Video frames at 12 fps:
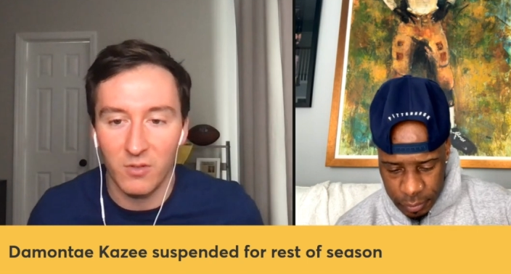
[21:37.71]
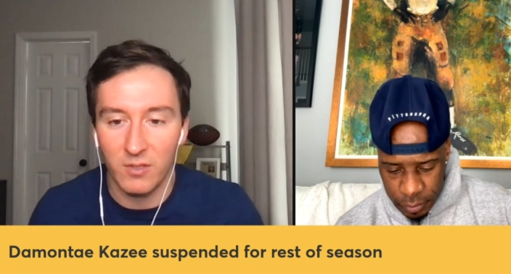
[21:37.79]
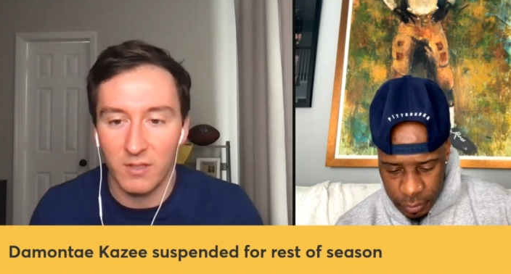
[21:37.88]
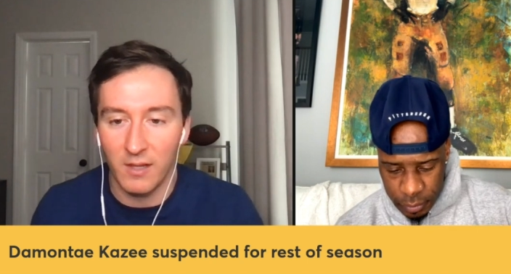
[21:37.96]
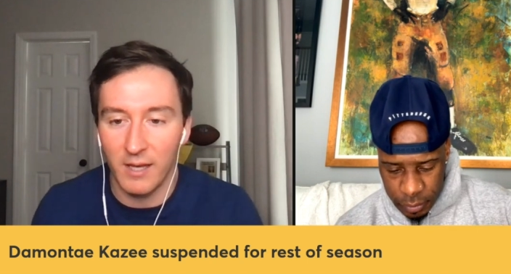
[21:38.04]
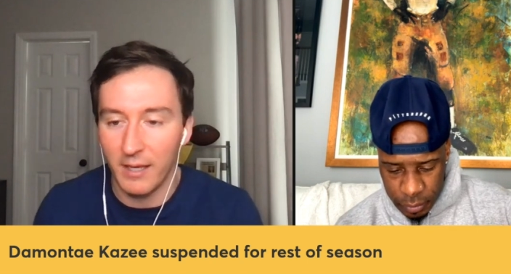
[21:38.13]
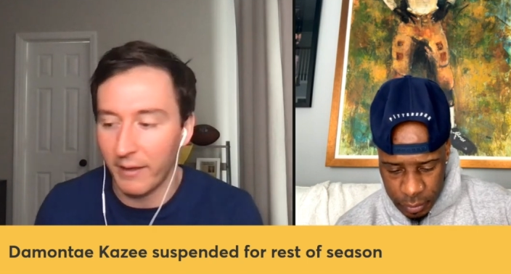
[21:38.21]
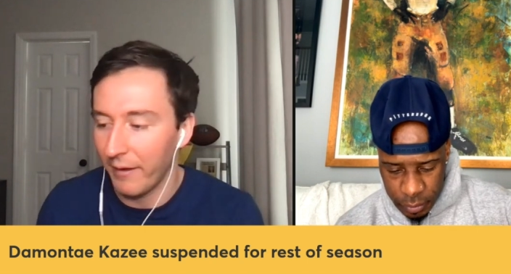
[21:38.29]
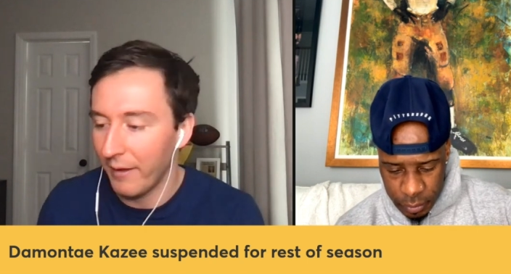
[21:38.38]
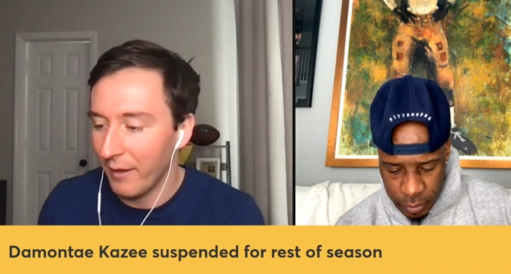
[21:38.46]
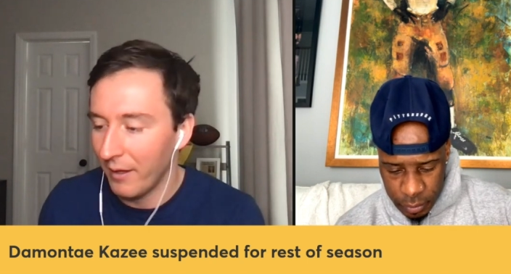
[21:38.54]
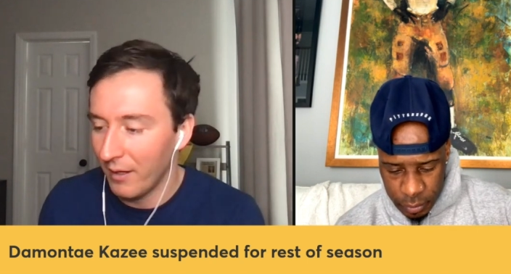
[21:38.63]
Speaker 1: So it's like
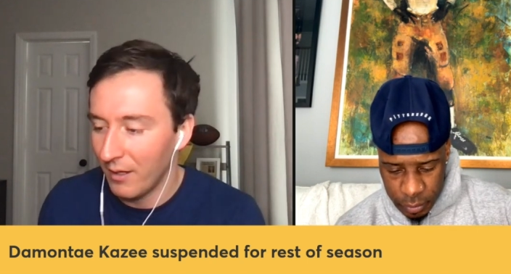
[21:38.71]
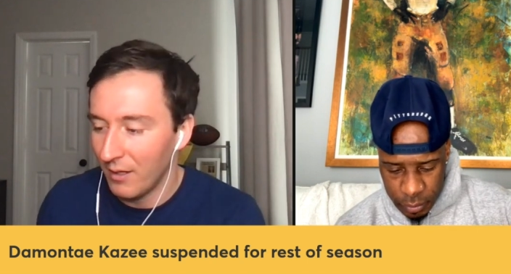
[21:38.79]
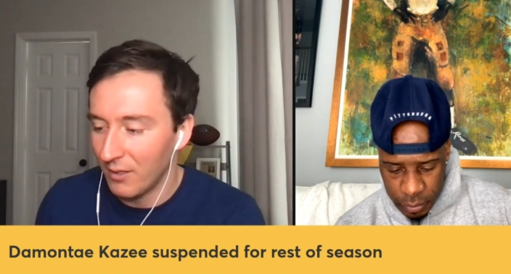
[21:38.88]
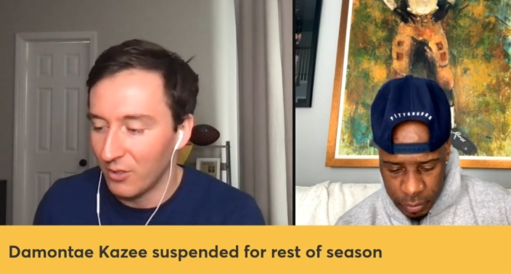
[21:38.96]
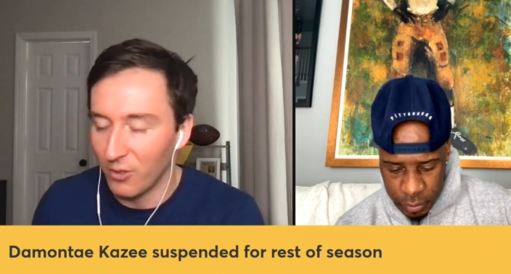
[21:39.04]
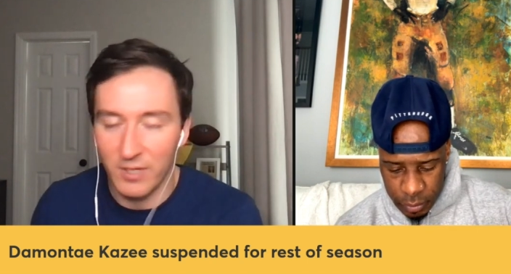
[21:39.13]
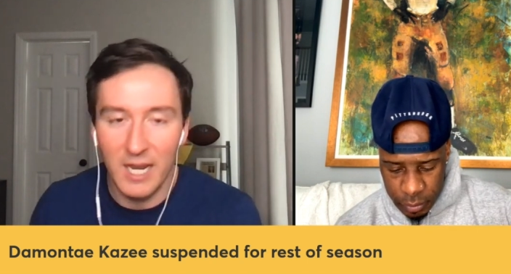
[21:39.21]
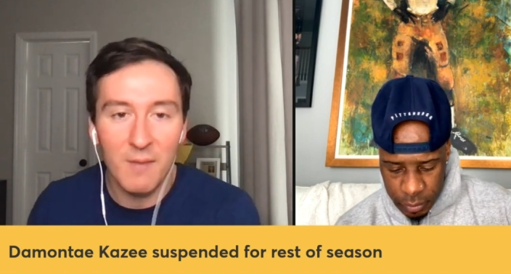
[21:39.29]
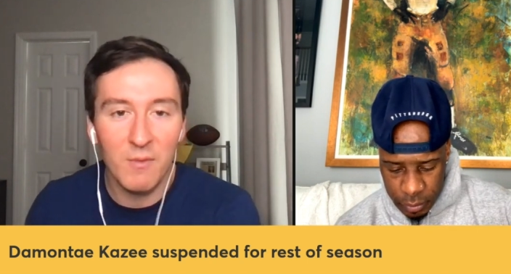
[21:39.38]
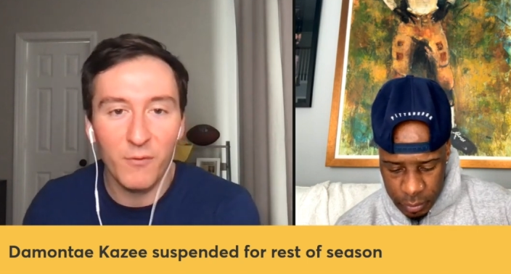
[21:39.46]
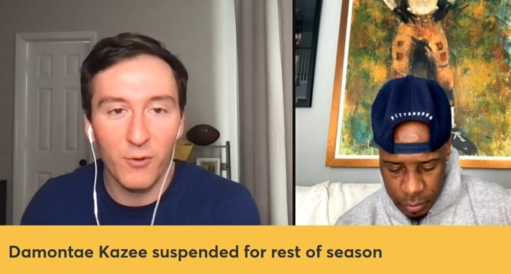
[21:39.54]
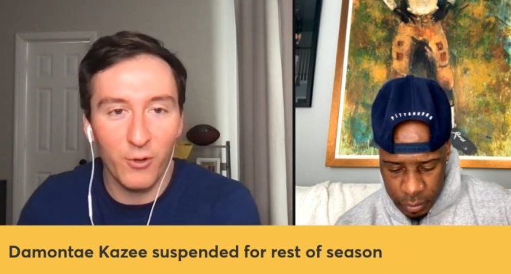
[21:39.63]
you're
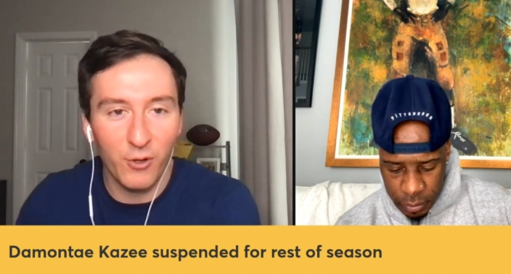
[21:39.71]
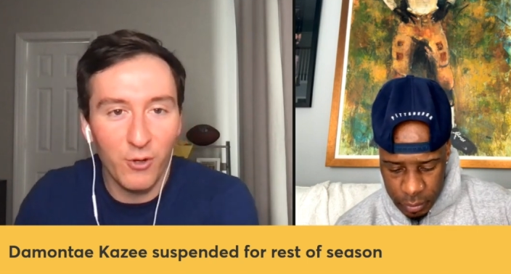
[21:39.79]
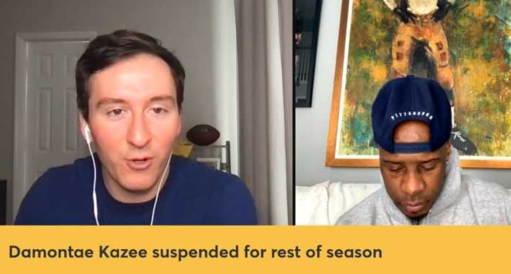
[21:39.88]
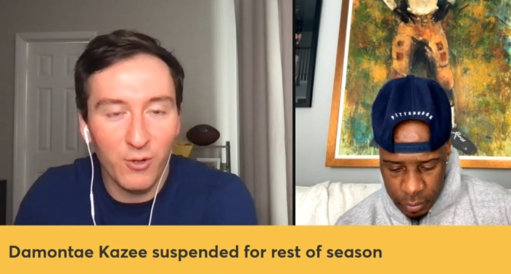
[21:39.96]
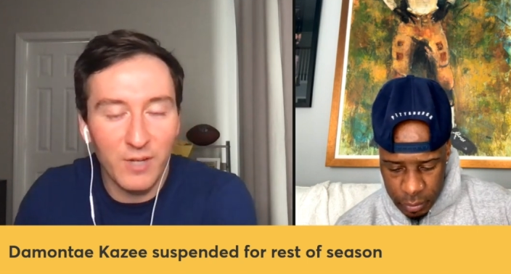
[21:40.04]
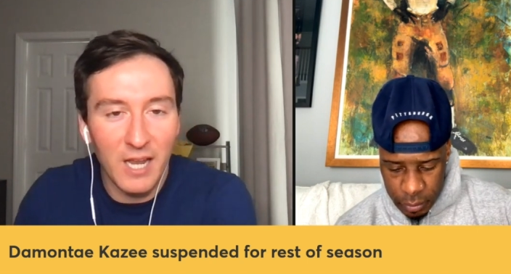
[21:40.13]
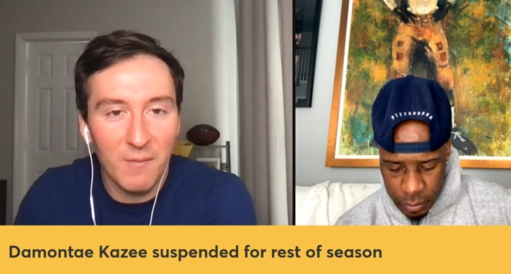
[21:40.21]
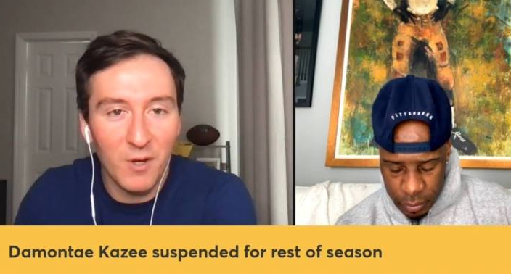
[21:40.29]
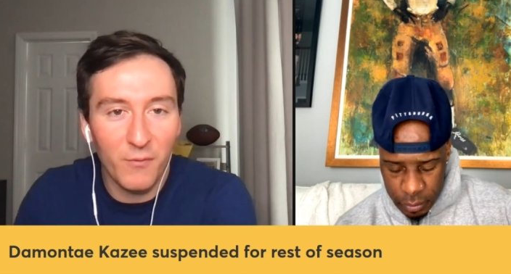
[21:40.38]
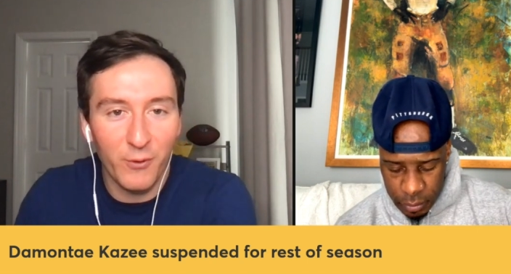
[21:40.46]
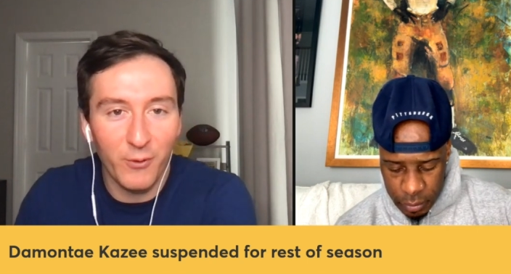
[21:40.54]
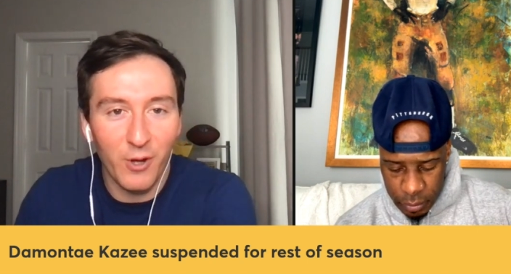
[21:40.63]
damned if you do, you're damned
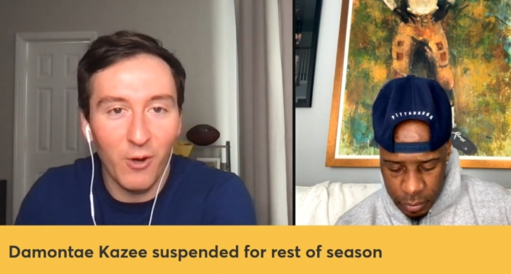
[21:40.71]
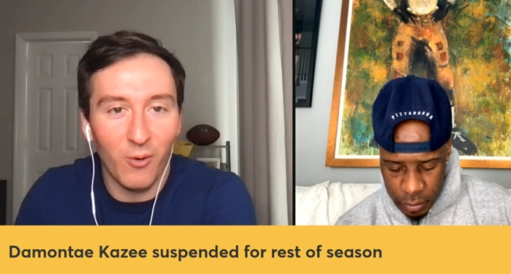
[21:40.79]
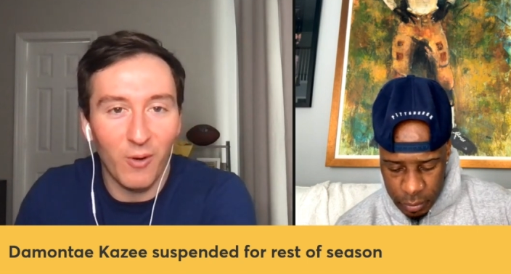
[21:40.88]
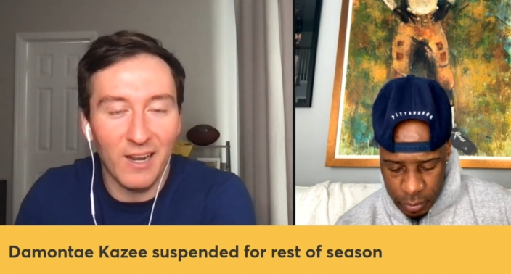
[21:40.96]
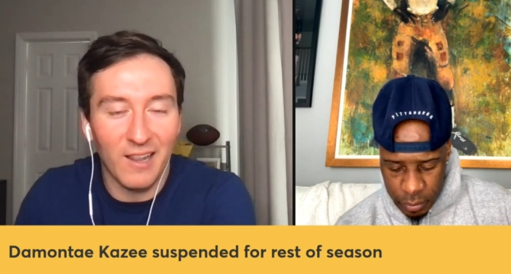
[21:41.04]
if you don't. In a